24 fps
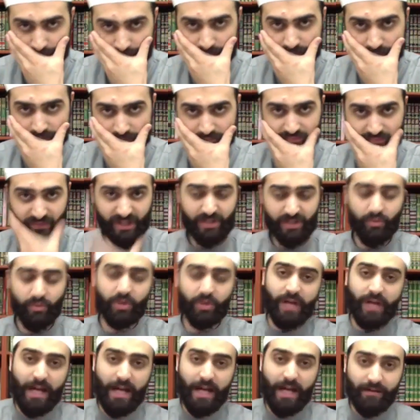is when we
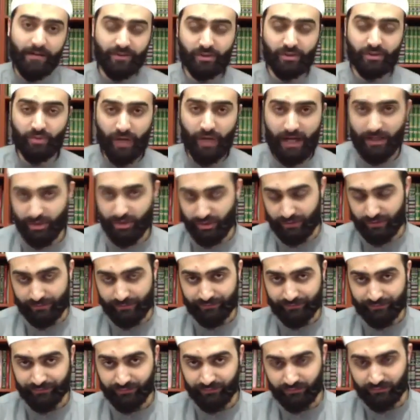have to do Hajj,
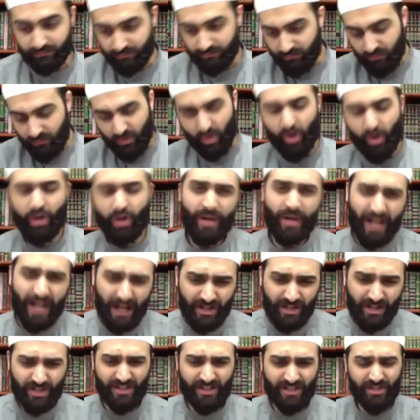or what Hajj
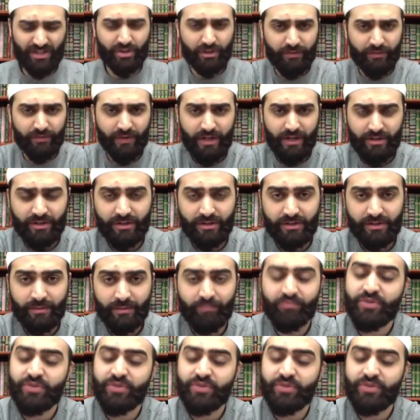essentially finishes.